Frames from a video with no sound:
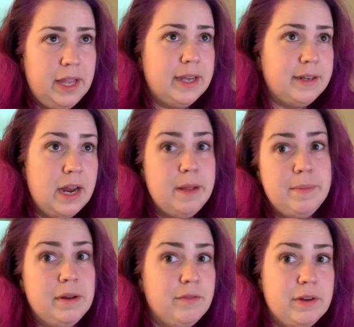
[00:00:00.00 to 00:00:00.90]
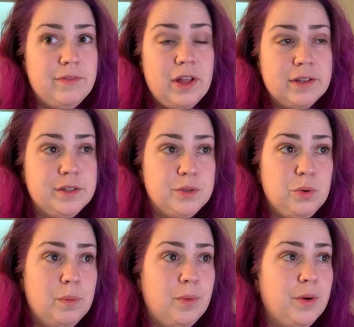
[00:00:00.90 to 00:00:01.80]
a tiny bit of reflux is
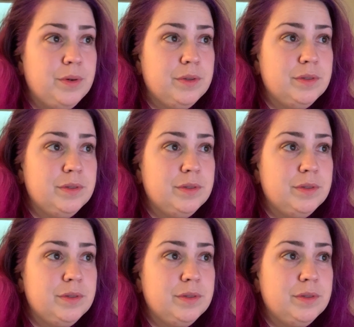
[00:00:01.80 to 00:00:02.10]
normal